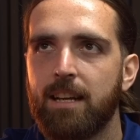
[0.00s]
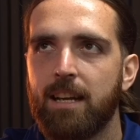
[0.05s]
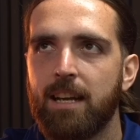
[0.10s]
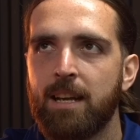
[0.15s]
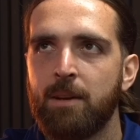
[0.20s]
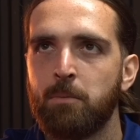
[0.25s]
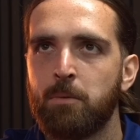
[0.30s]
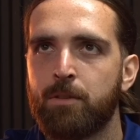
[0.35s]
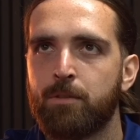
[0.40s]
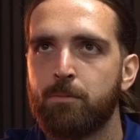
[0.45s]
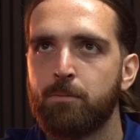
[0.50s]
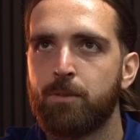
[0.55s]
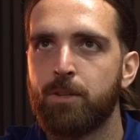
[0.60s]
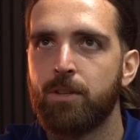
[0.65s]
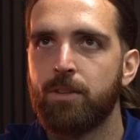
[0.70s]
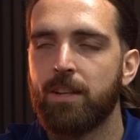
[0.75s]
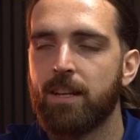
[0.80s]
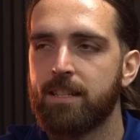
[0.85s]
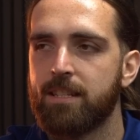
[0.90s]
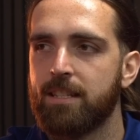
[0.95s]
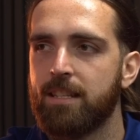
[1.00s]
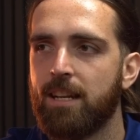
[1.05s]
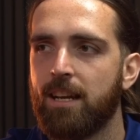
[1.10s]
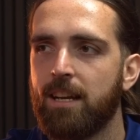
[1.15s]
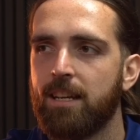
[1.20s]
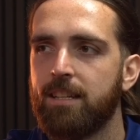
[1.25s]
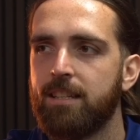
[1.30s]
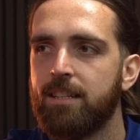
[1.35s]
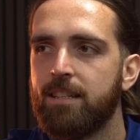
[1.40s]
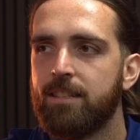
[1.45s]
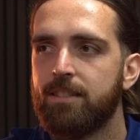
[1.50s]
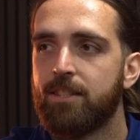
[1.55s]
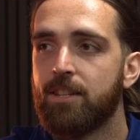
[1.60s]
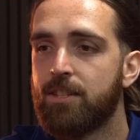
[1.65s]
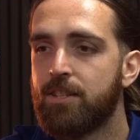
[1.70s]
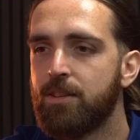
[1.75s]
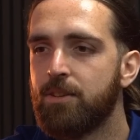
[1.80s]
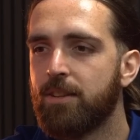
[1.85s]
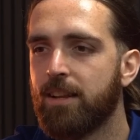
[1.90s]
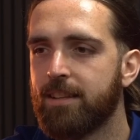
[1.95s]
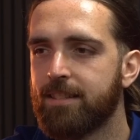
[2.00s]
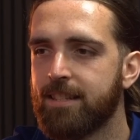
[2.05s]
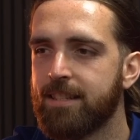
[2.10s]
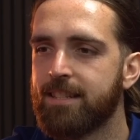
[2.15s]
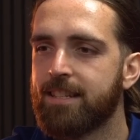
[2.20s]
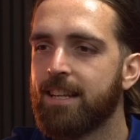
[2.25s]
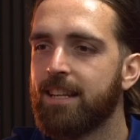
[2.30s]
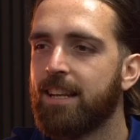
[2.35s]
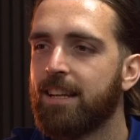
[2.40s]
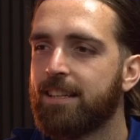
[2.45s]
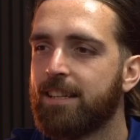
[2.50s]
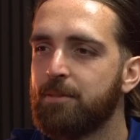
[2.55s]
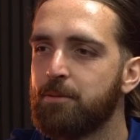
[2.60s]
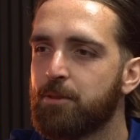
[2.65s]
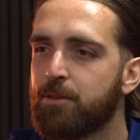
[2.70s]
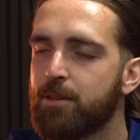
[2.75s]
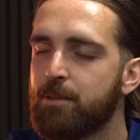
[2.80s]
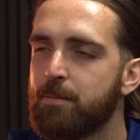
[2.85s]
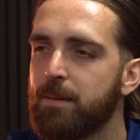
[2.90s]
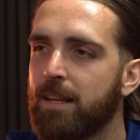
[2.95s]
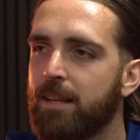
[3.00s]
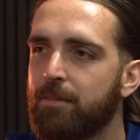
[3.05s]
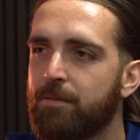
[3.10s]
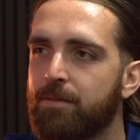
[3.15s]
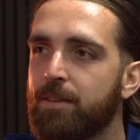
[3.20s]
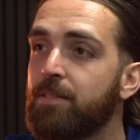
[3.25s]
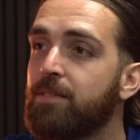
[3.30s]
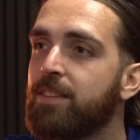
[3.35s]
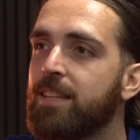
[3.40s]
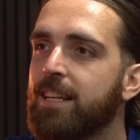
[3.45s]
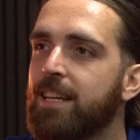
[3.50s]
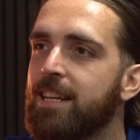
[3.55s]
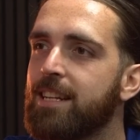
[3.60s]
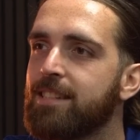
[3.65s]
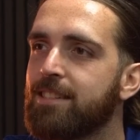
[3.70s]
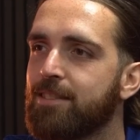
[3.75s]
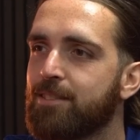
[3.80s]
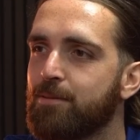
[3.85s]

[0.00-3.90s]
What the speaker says: it was from 2009 to 2010, like it was going to be like 50 years or